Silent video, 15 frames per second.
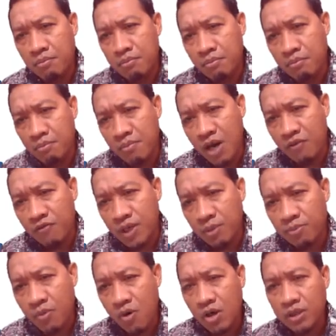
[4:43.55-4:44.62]
muffler
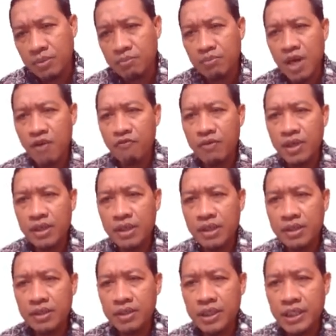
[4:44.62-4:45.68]
port,
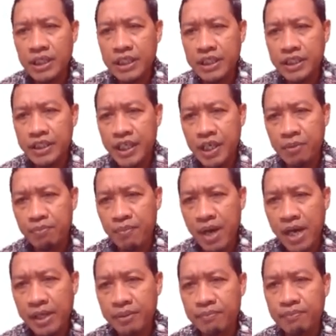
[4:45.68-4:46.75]
muffler,
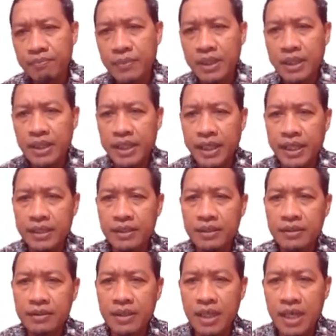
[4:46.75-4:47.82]
tailpipe,
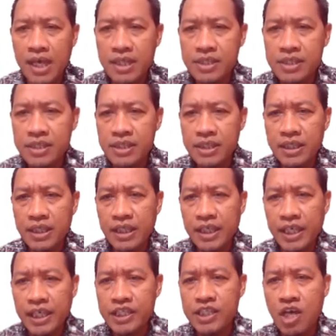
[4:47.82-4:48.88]
and the last
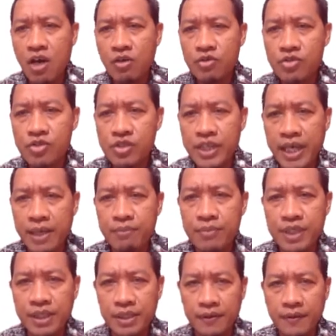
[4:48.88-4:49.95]
exhaust
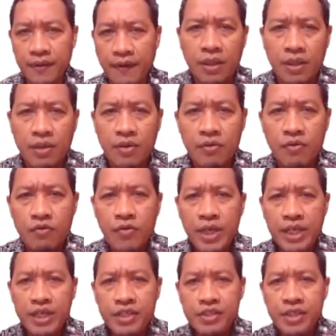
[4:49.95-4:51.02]
ambient.
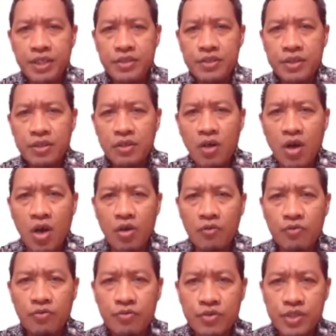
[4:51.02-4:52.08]
Validation
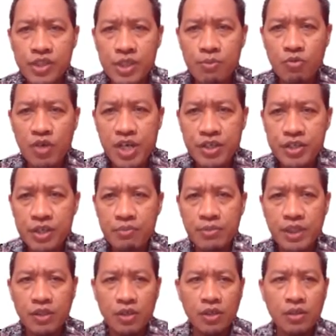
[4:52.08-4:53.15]
of simulation
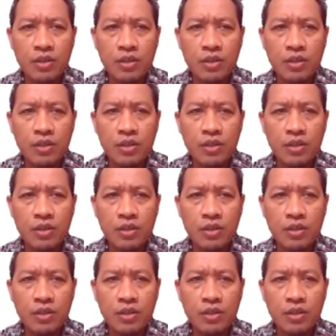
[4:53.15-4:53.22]
method